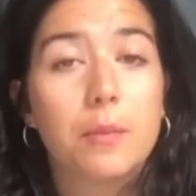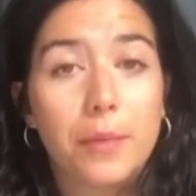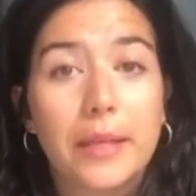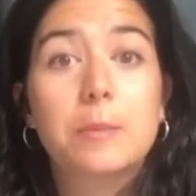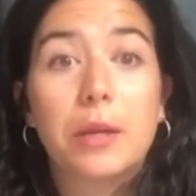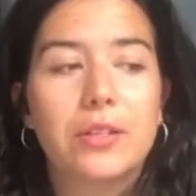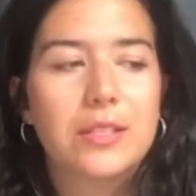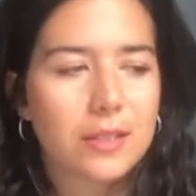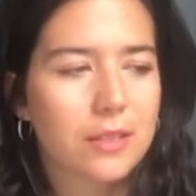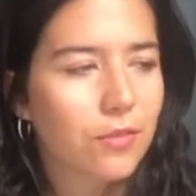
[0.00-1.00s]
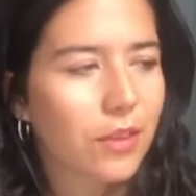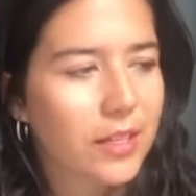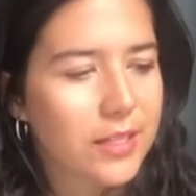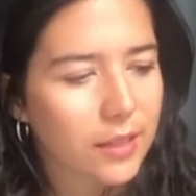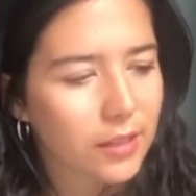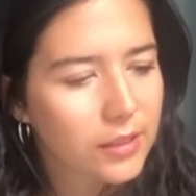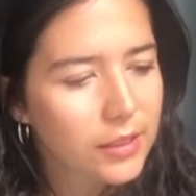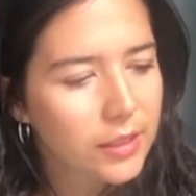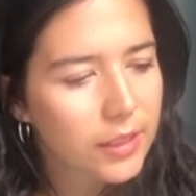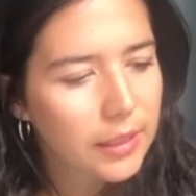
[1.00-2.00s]
experiences of theatre,
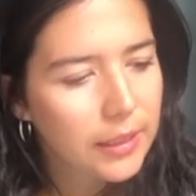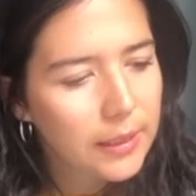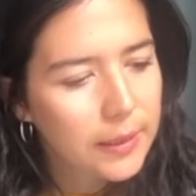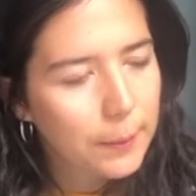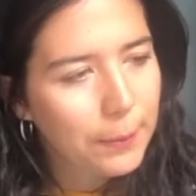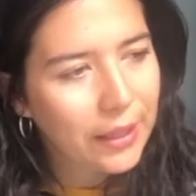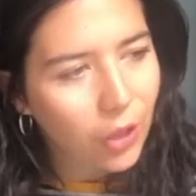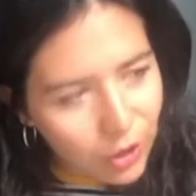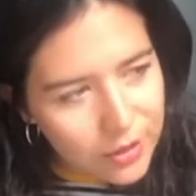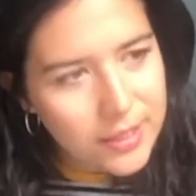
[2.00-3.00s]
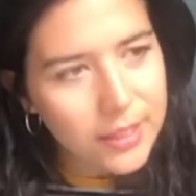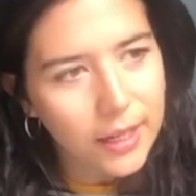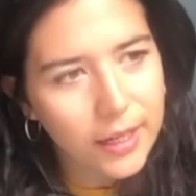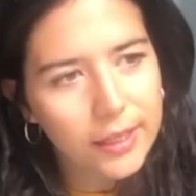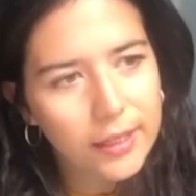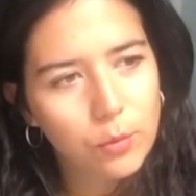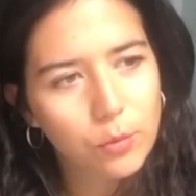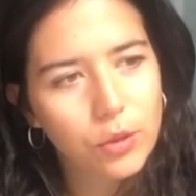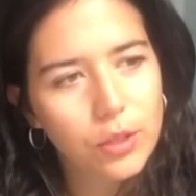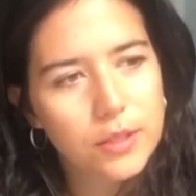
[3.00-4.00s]
because I
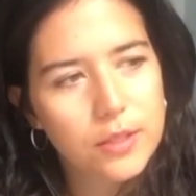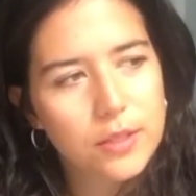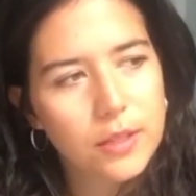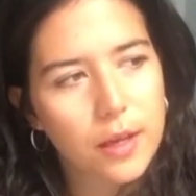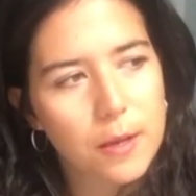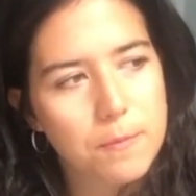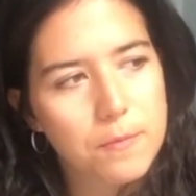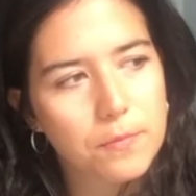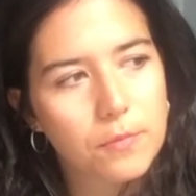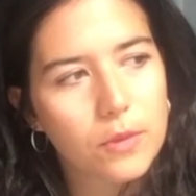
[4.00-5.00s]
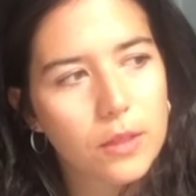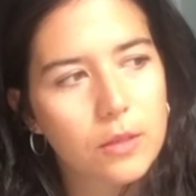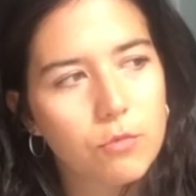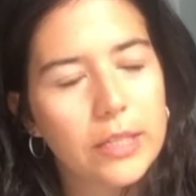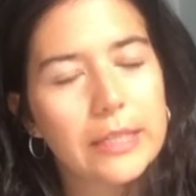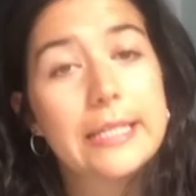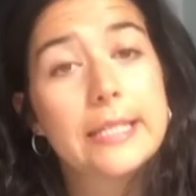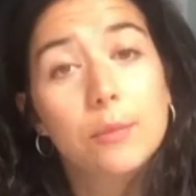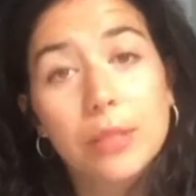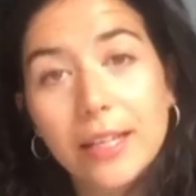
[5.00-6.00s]
was really
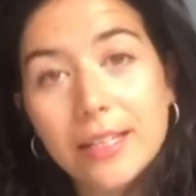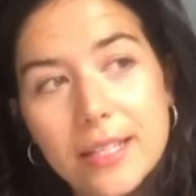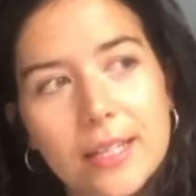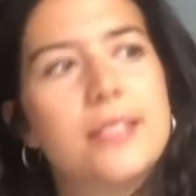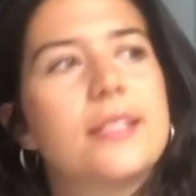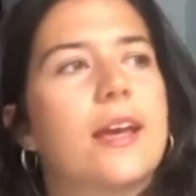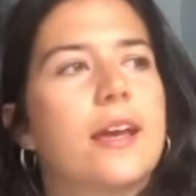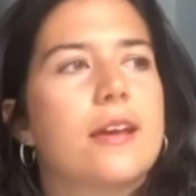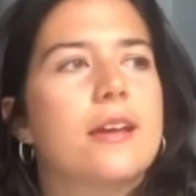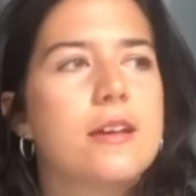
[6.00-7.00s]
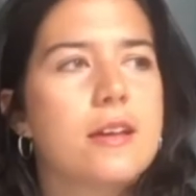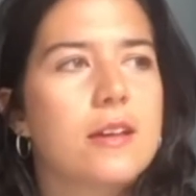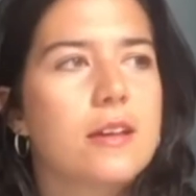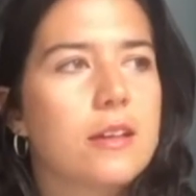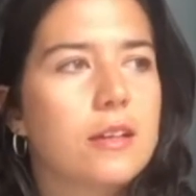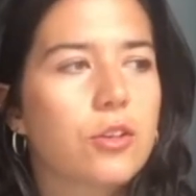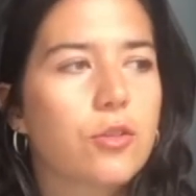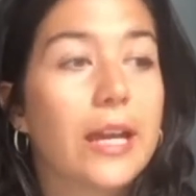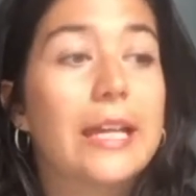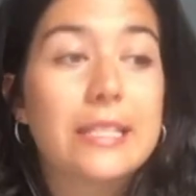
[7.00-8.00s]
stimulated
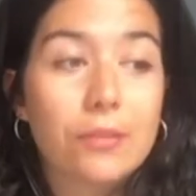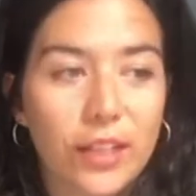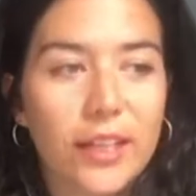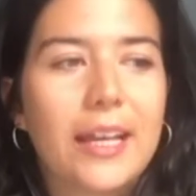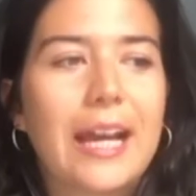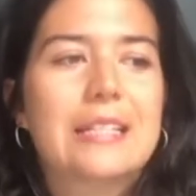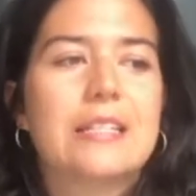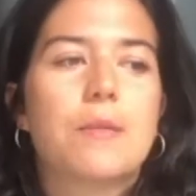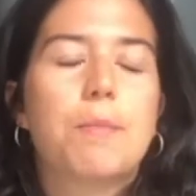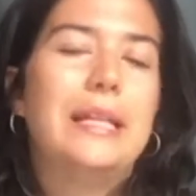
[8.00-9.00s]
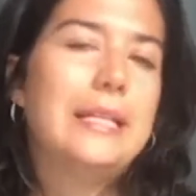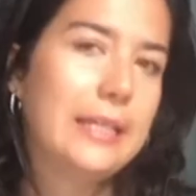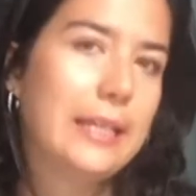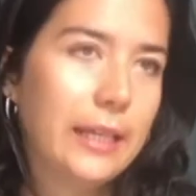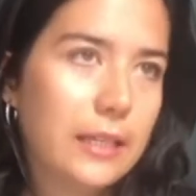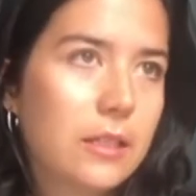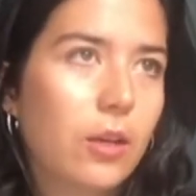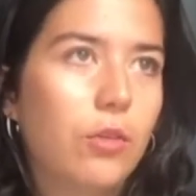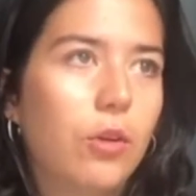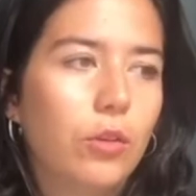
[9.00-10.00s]
creatively and politically.
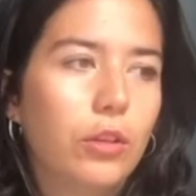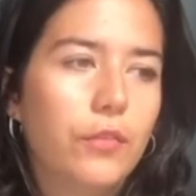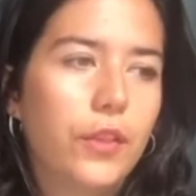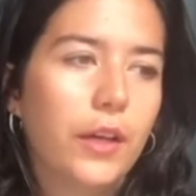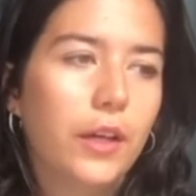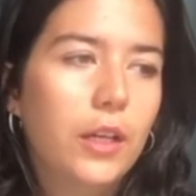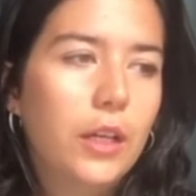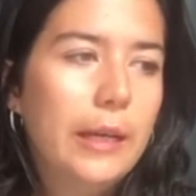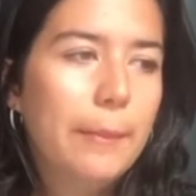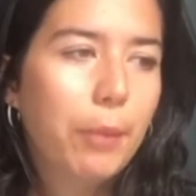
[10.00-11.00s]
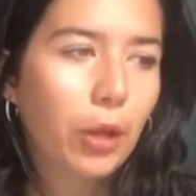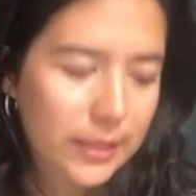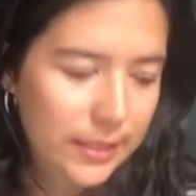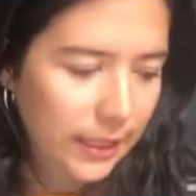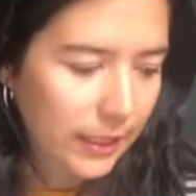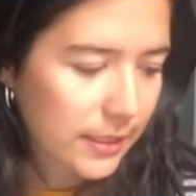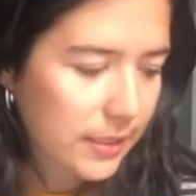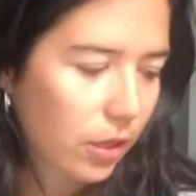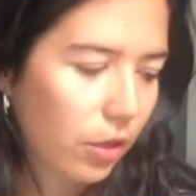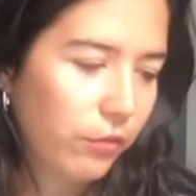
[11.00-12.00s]
So all of the
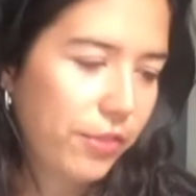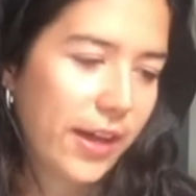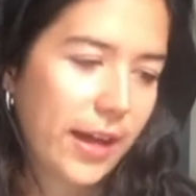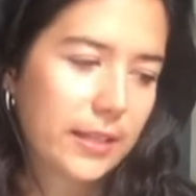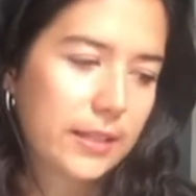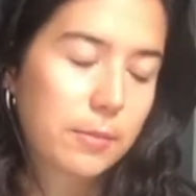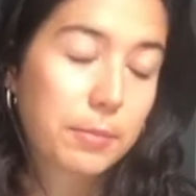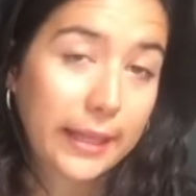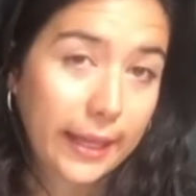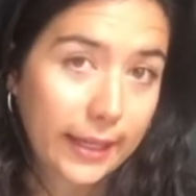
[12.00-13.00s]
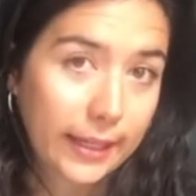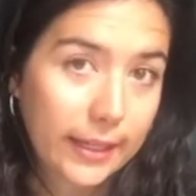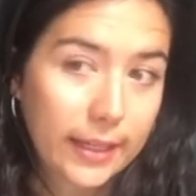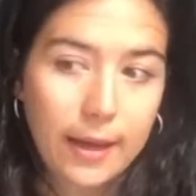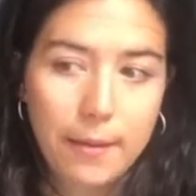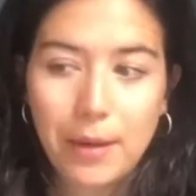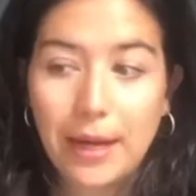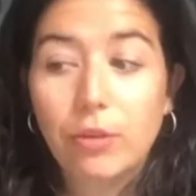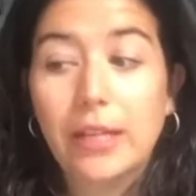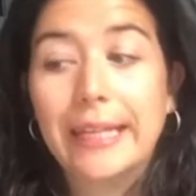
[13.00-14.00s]
politics of that play I
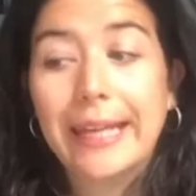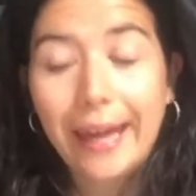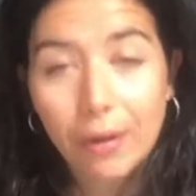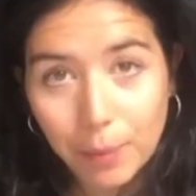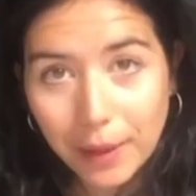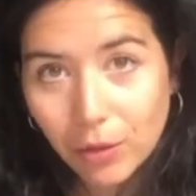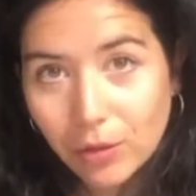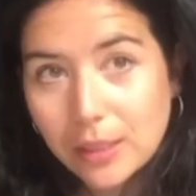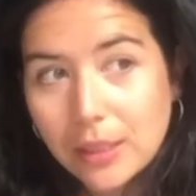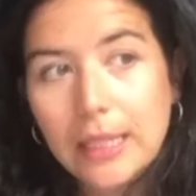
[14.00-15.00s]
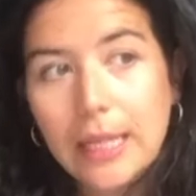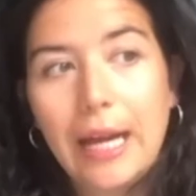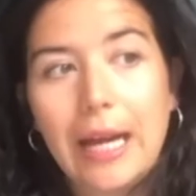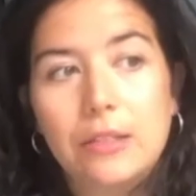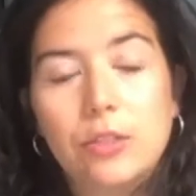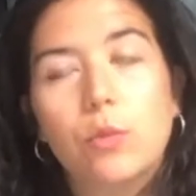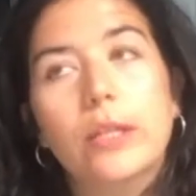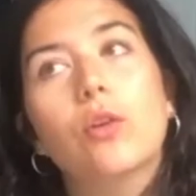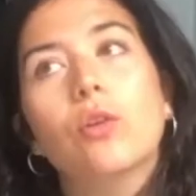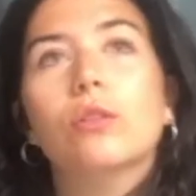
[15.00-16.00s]
really care about, and
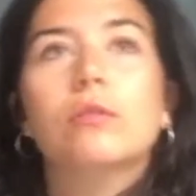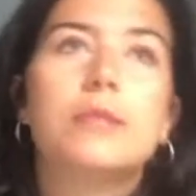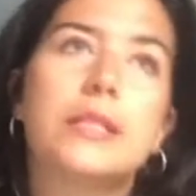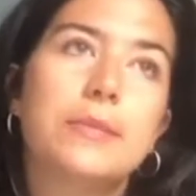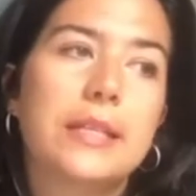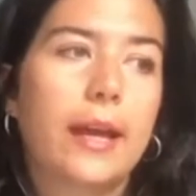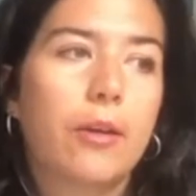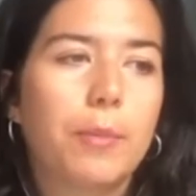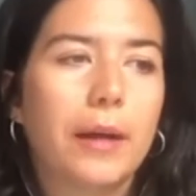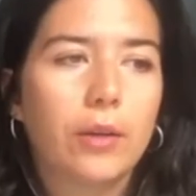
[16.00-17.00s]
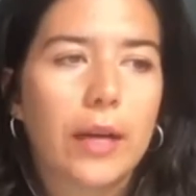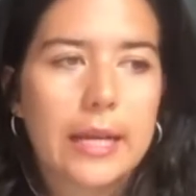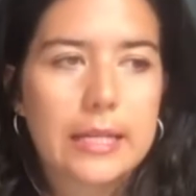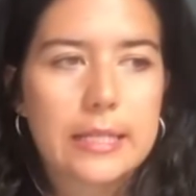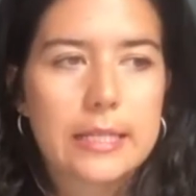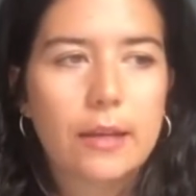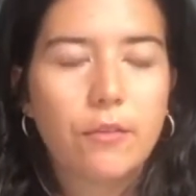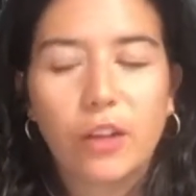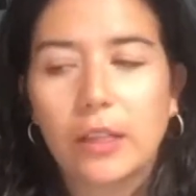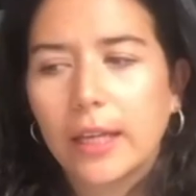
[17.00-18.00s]
we all seem to care about, and it
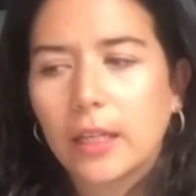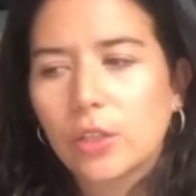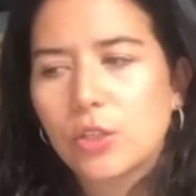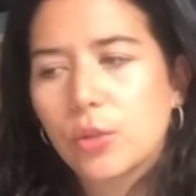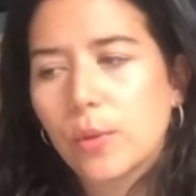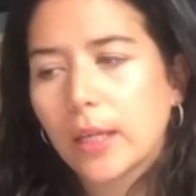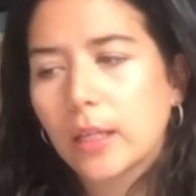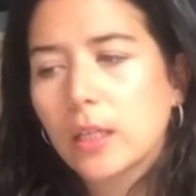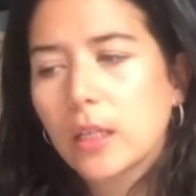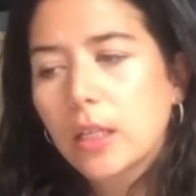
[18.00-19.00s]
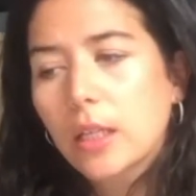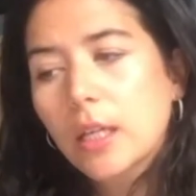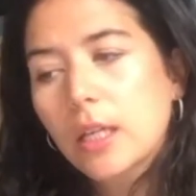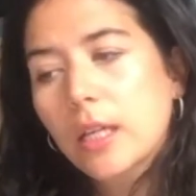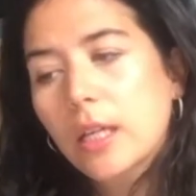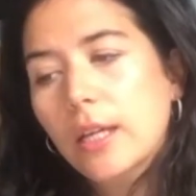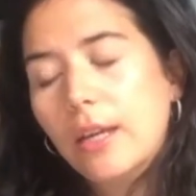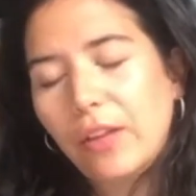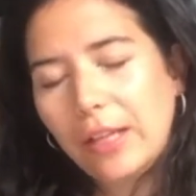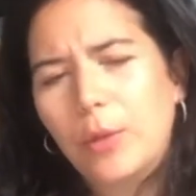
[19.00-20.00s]
felt like
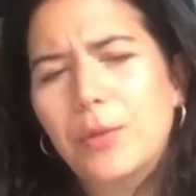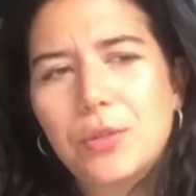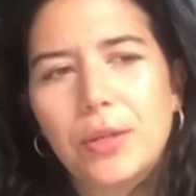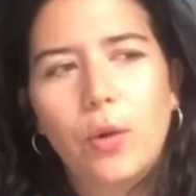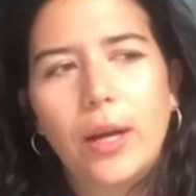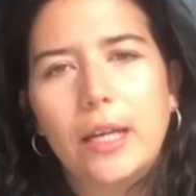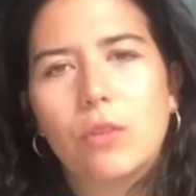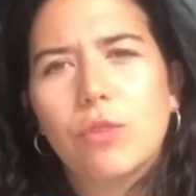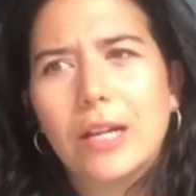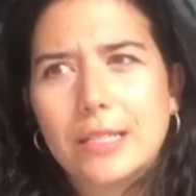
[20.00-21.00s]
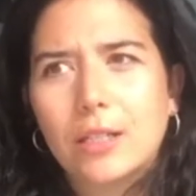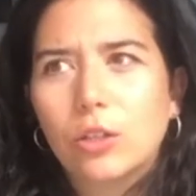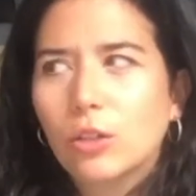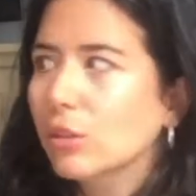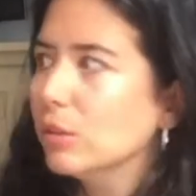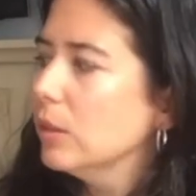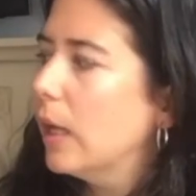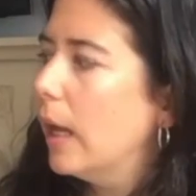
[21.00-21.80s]
we were doing quite a radical,